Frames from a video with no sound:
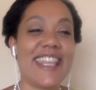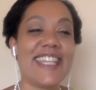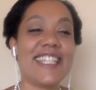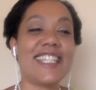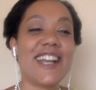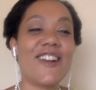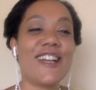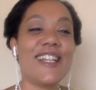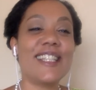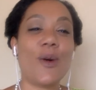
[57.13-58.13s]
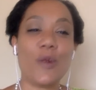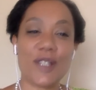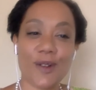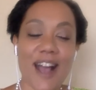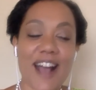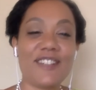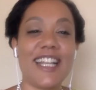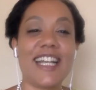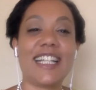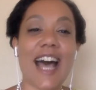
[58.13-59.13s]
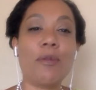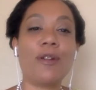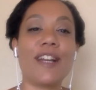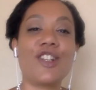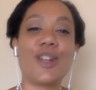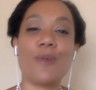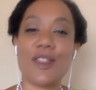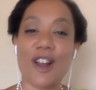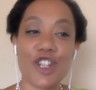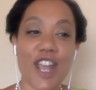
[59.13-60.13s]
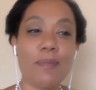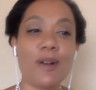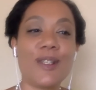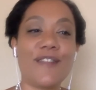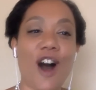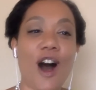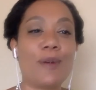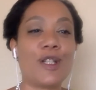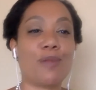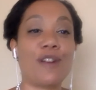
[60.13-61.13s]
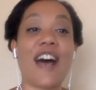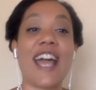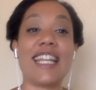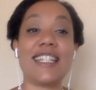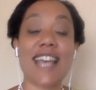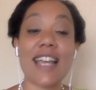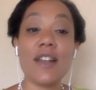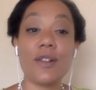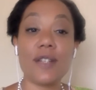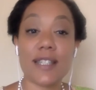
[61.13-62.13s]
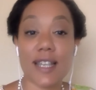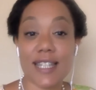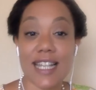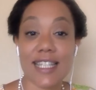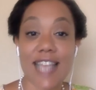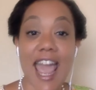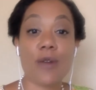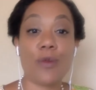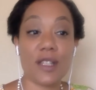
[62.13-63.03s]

This series was crafted in collaboration with our Chambers of Commerce providing technical assistance and